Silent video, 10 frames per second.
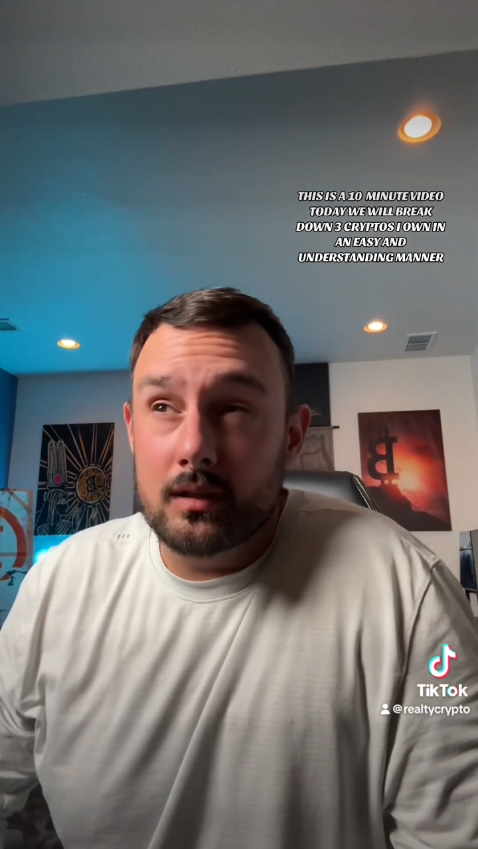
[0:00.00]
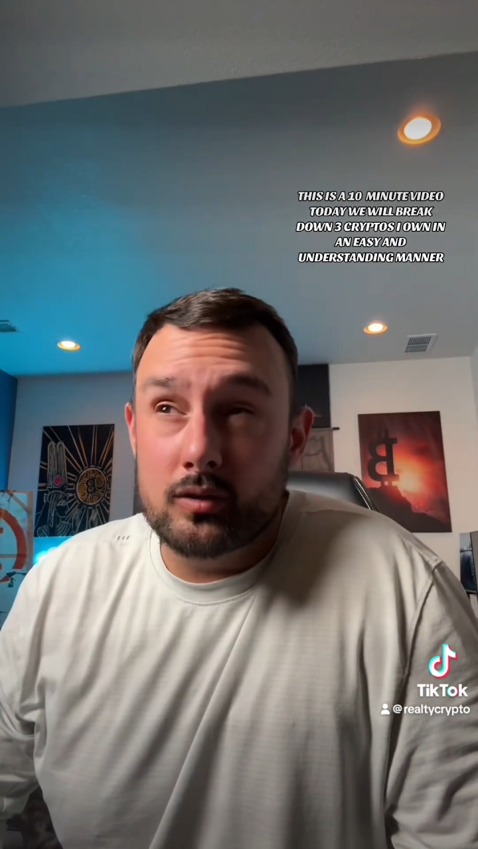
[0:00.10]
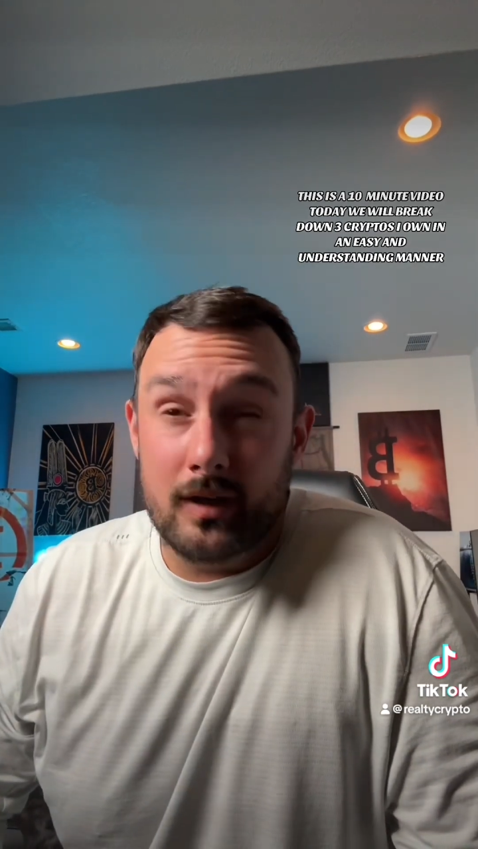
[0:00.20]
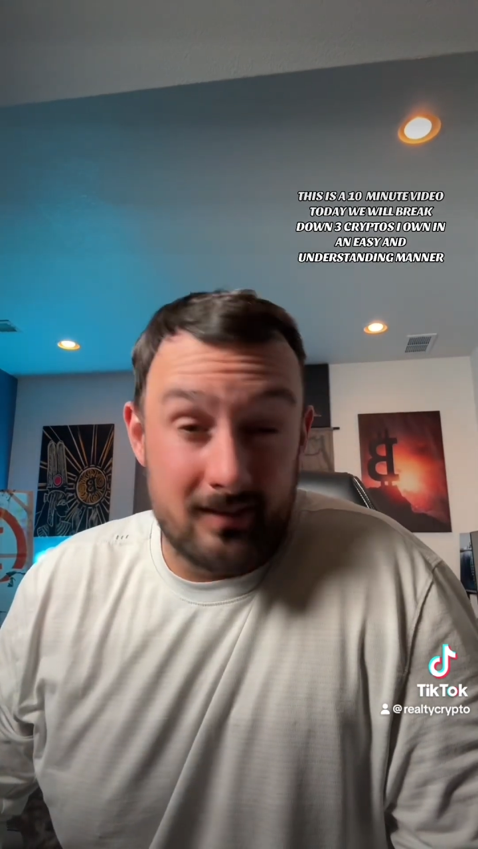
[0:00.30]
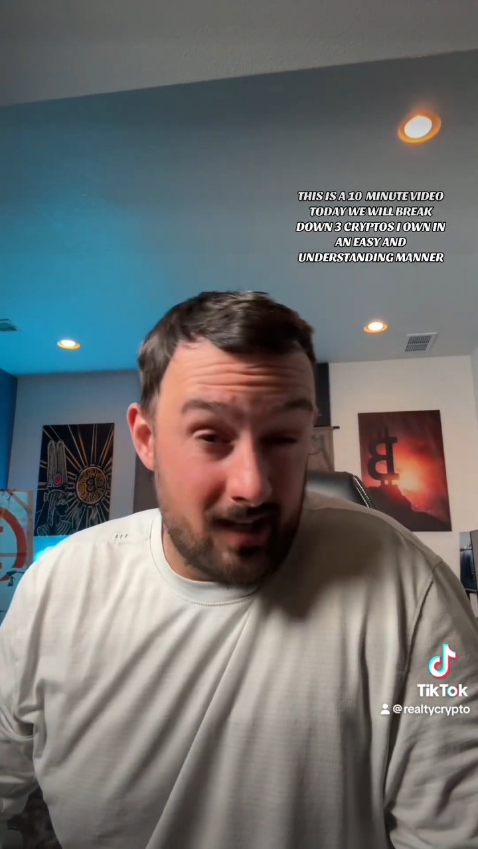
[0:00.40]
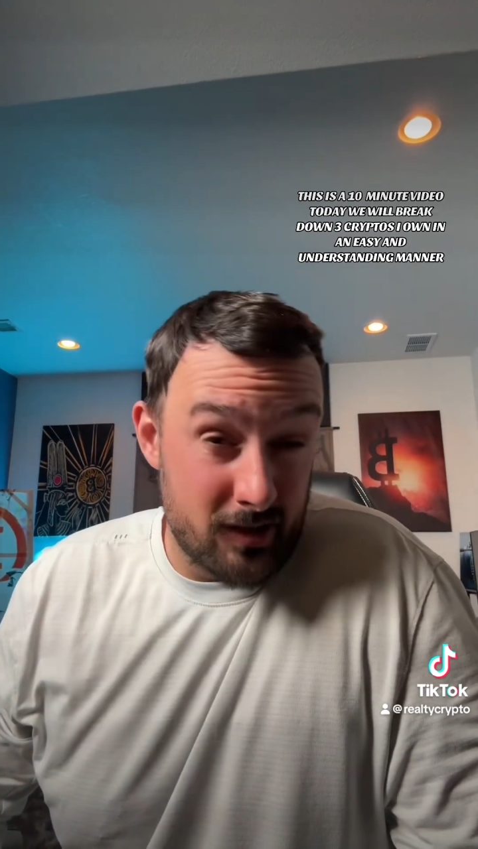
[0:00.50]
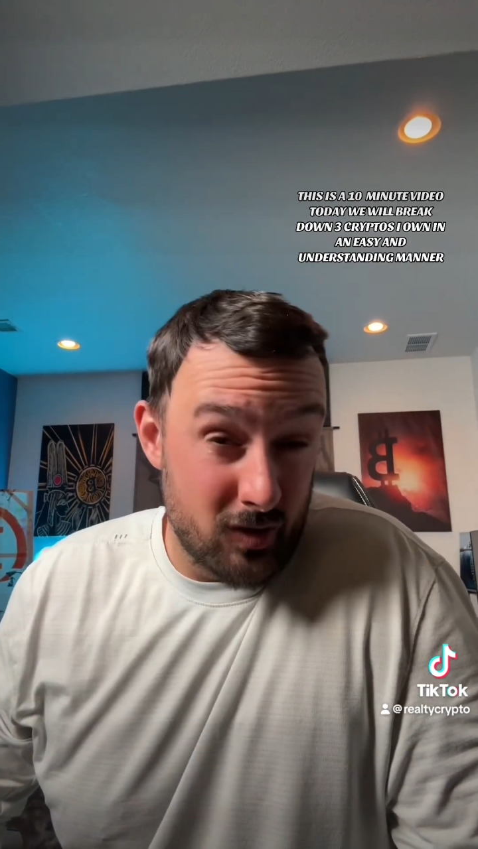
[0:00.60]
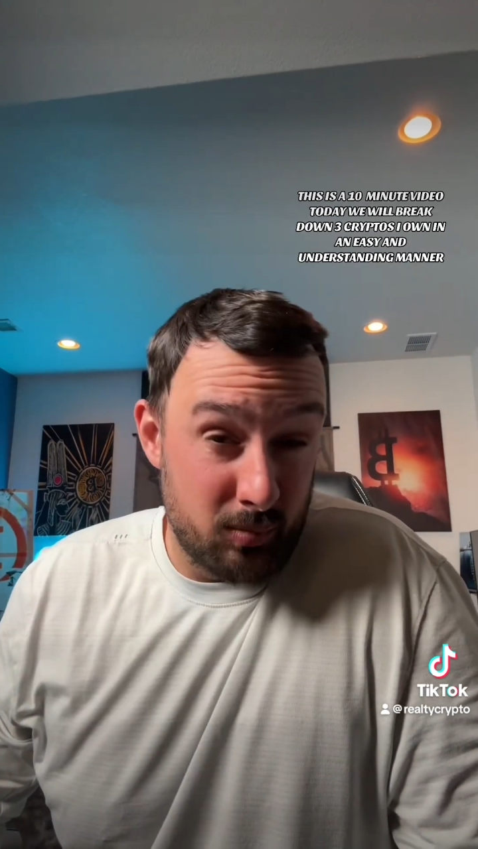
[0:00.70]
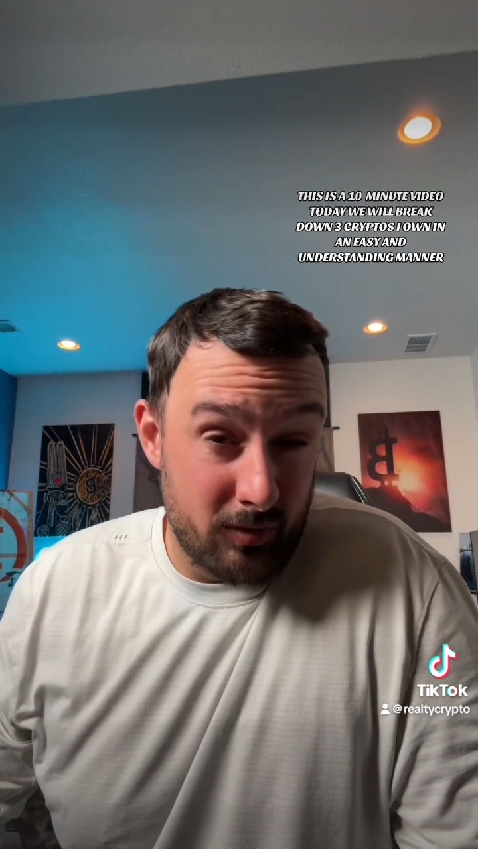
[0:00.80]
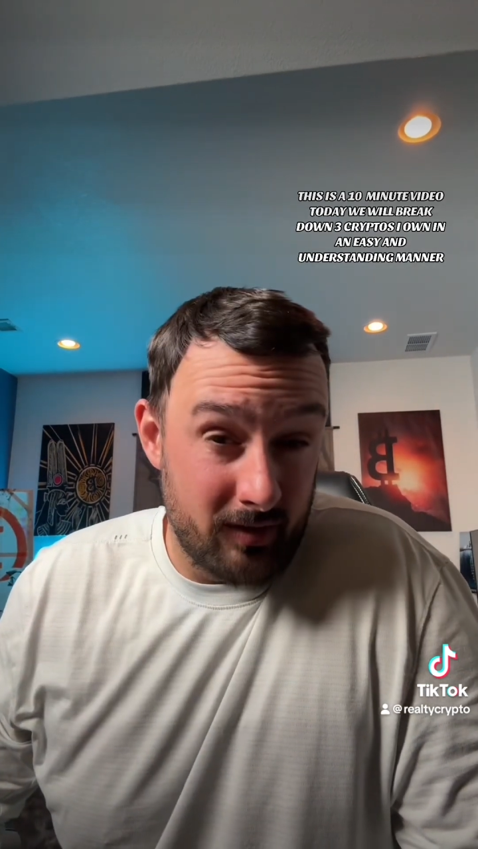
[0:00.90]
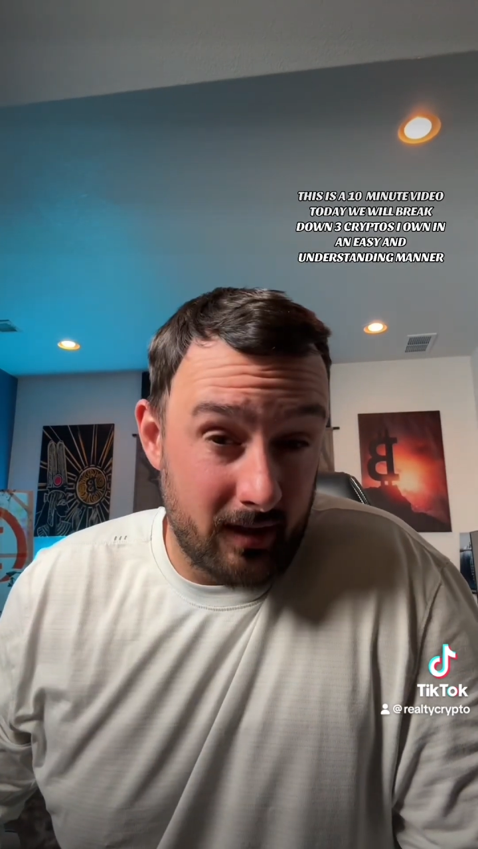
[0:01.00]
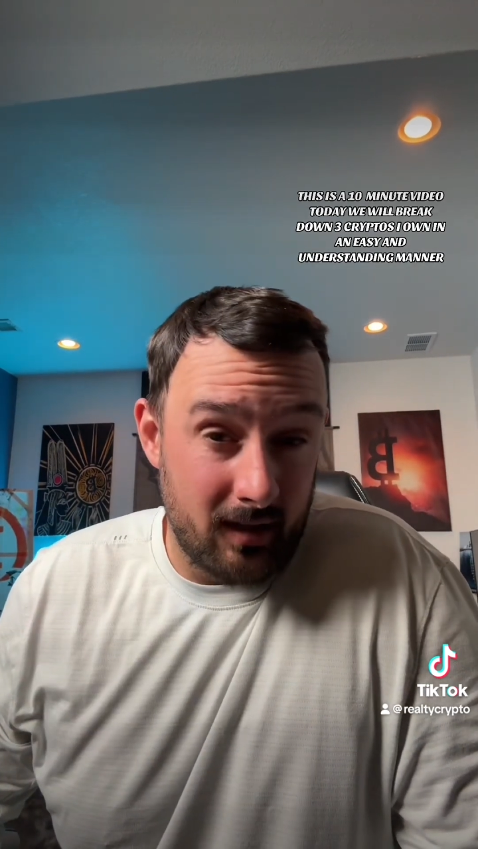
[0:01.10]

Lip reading: transactions per second.